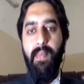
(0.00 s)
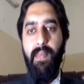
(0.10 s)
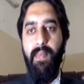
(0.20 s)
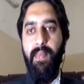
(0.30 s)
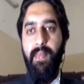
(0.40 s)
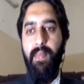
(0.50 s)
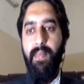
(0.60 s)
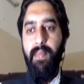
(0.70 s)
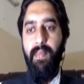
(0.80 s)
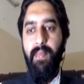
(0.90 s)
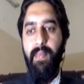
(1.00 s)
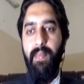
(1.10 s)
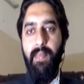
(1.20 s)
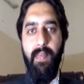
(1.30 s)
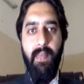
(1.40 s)

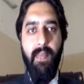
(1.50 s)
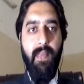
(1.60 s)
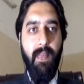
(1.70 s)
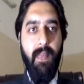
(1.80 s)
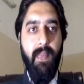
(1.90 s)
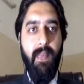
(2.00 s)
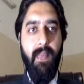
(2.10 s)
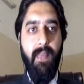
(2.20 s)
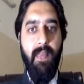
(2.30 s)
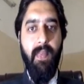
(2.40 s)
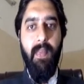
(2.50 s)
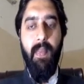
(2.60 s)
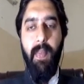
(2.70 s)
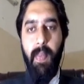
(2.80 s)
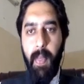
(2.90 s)

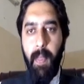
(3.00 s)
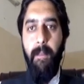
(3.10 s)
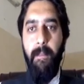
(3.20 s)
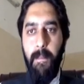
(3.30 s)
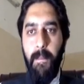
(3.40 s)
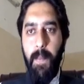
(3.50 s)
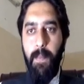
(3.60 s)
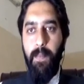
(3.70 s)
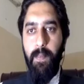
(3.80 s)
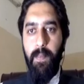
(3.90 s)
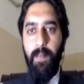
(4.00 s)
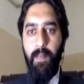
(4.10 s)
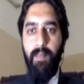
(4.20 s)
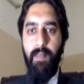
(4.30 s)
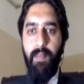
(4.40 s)

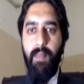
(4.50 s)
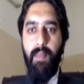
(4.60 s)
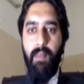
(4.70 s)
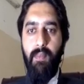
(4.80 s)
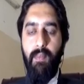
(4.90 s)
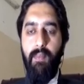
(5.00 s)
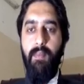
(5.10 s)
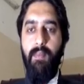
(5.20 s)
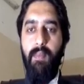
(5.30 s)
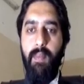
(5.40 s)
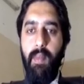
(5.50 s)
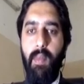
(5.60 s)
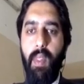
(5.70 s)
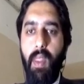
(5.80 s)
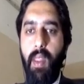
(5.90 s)

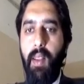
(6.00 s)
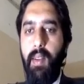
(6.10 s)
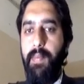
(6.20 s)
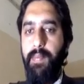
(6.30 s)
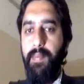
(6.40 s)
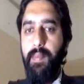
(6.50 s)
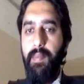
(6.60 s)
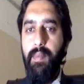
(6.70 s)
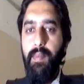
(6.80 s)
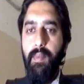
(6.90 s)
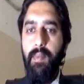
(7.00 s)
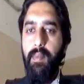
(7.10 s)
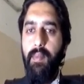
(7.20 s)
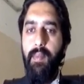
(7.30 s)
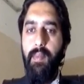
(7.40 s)

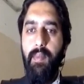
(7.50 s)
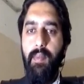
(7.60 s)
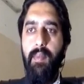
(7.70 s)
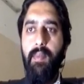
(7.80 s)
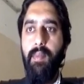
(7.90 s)
No words are spoken by the person on screen.